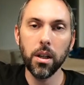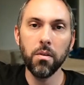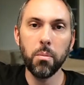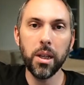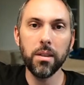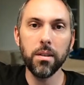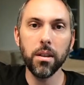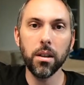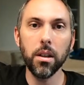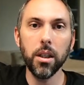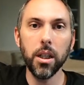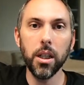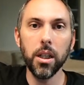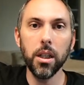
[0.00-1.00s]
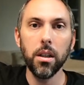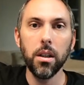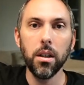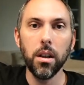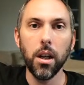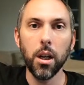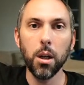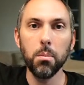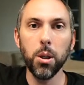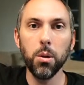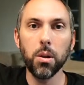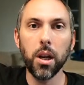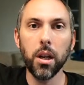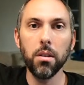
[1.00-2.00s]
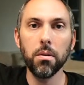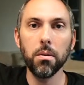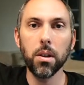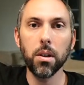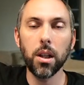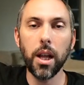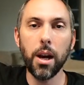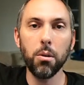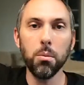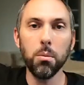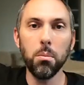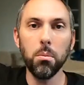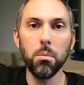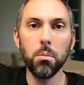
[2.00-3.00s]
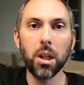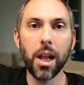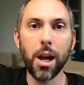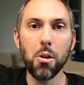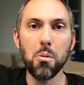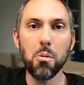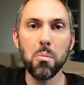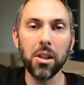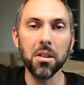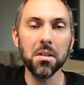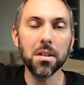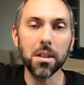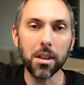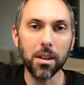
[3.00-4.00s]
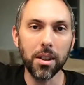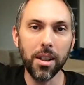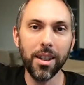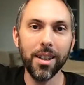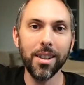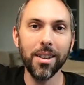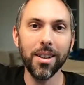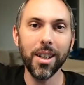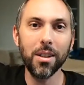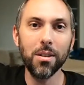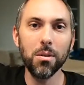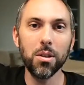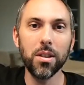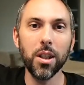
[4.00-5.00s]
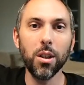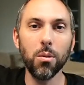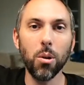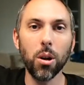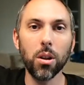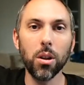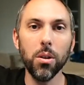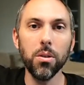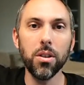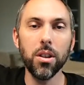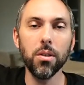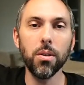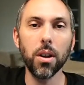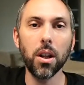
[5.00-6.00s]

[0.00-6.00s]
basically, kind of cloud balancing and sending workloads to different